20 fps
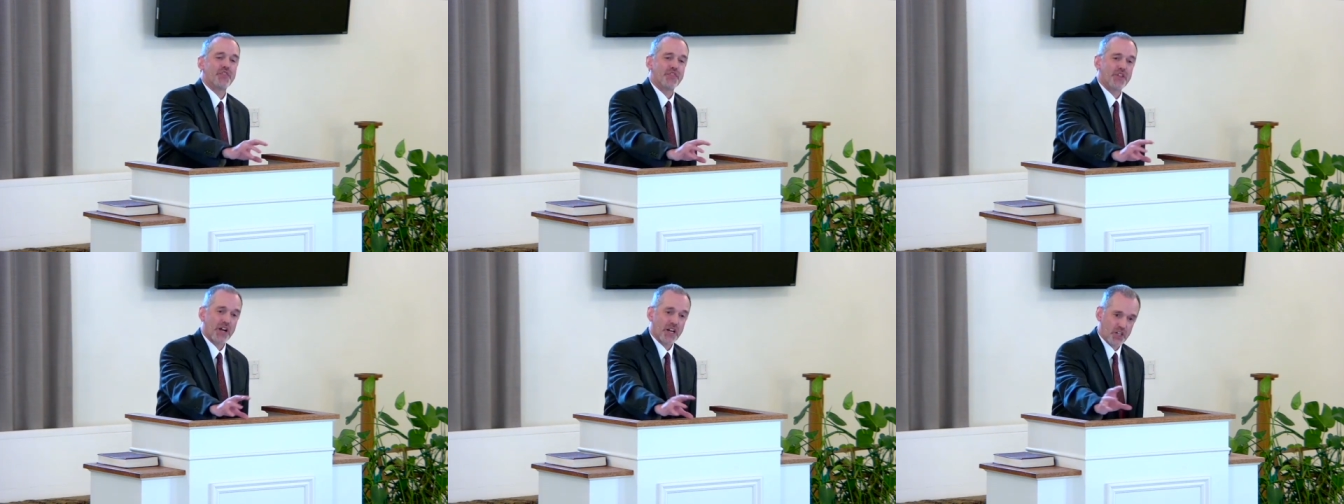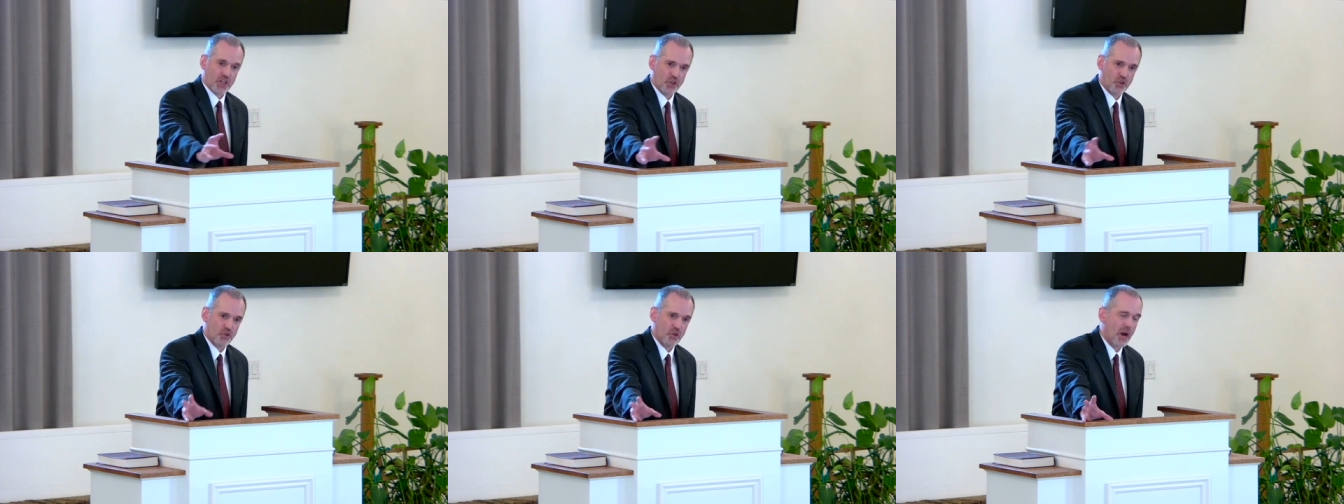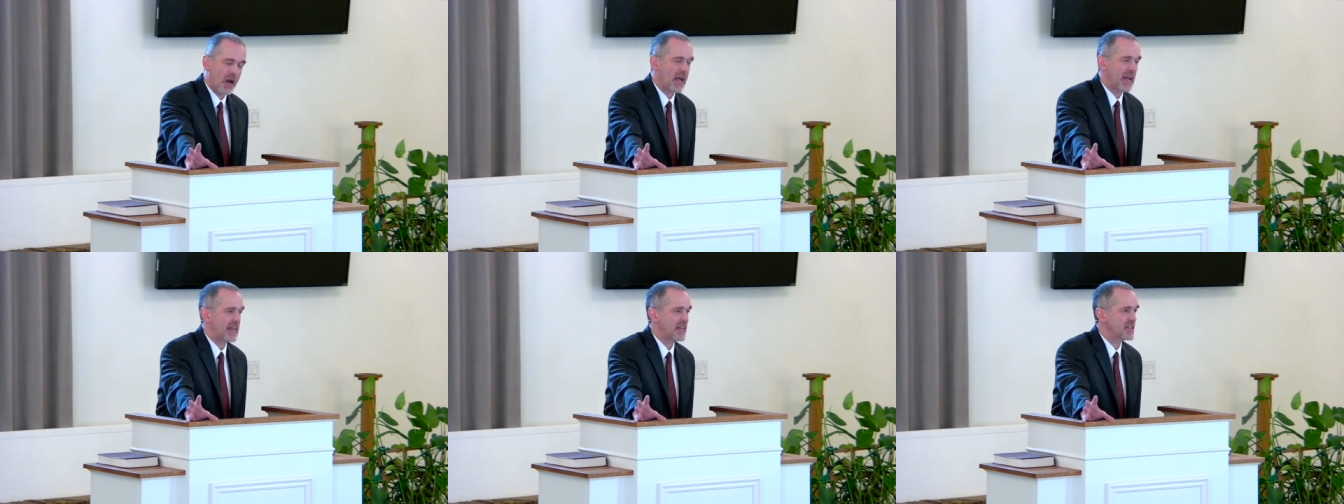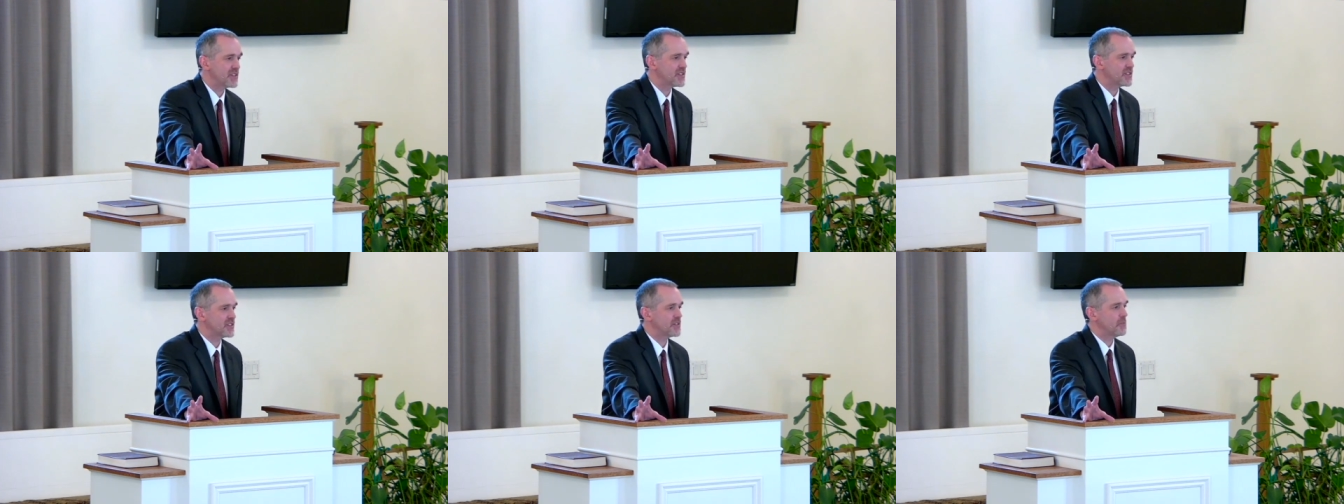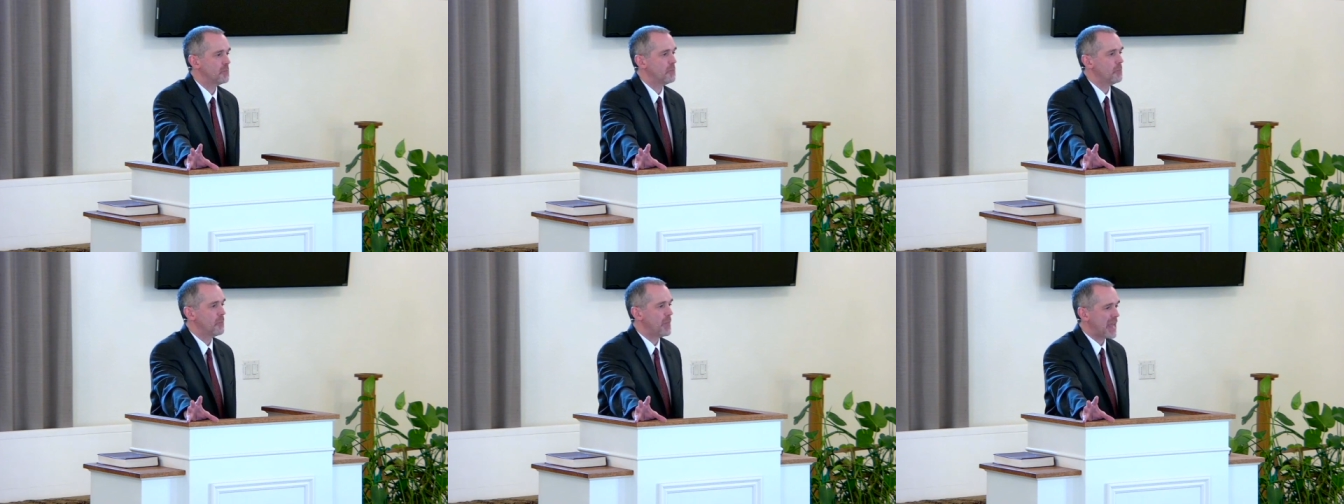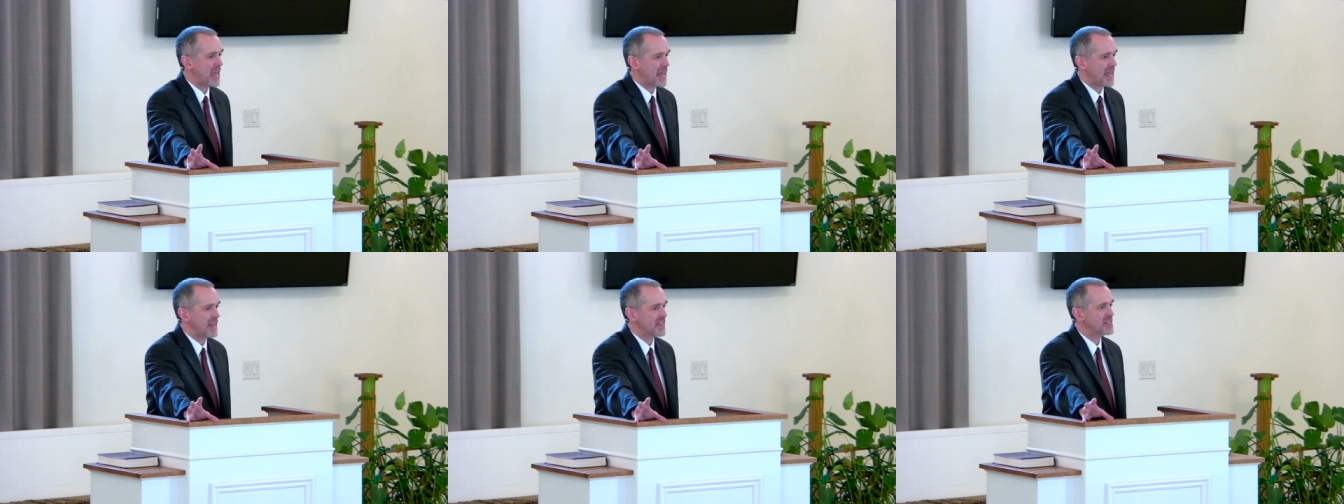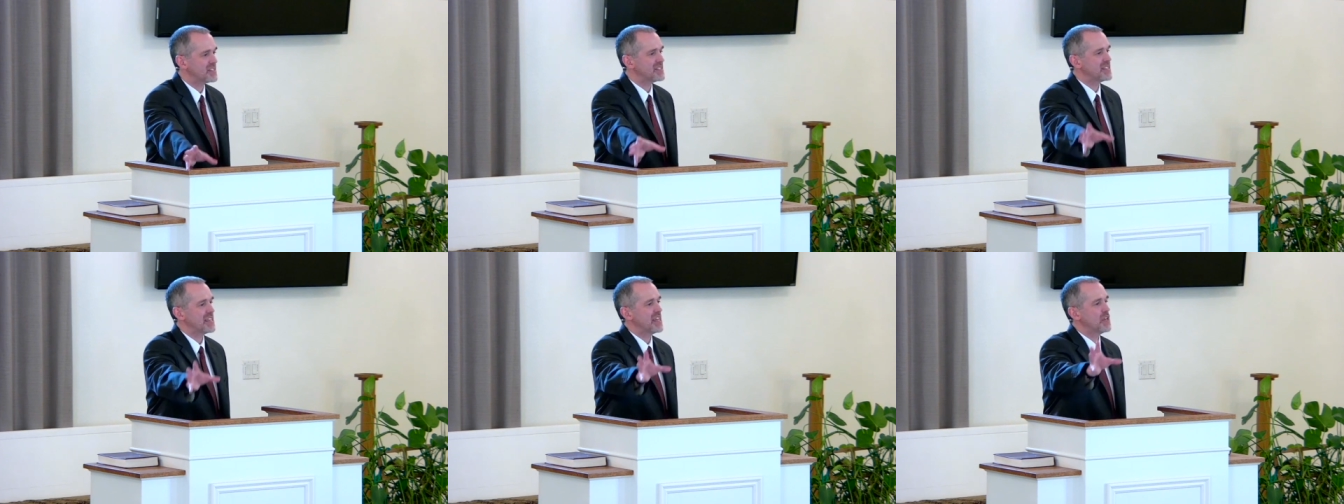the Christ
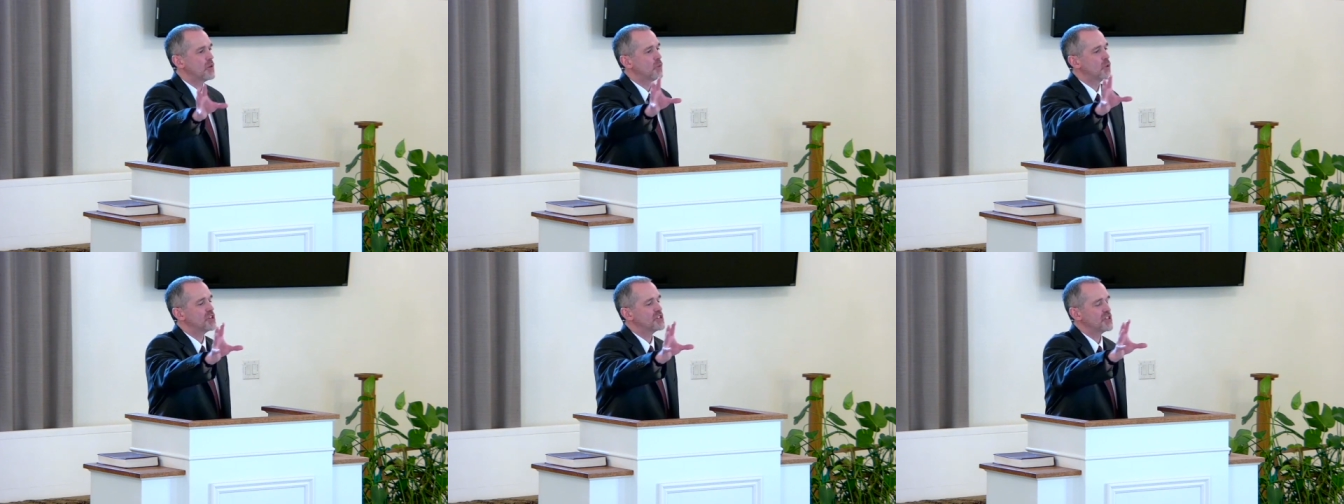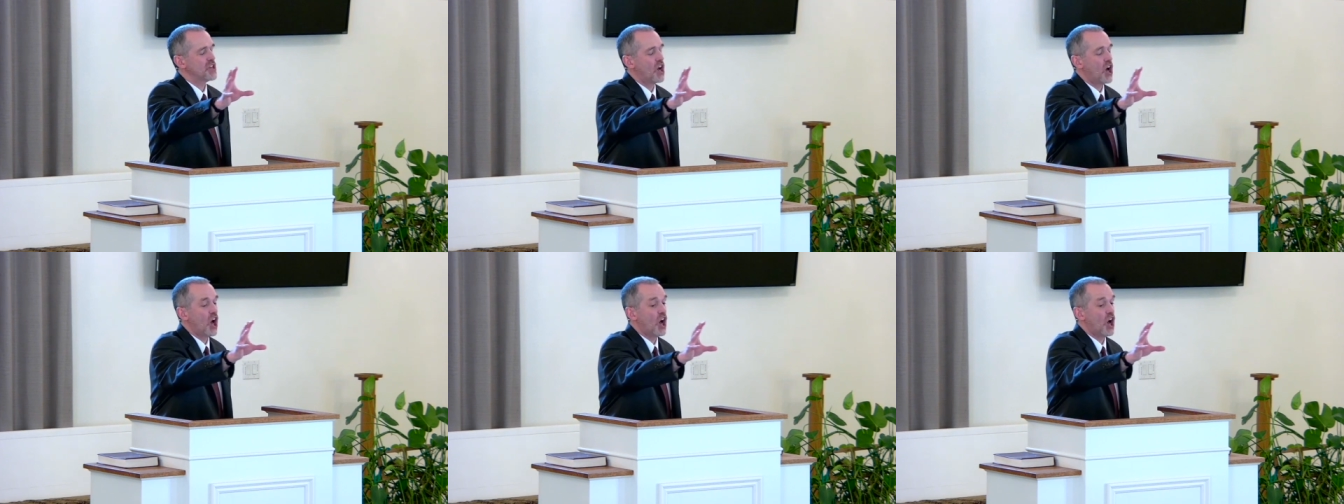means he was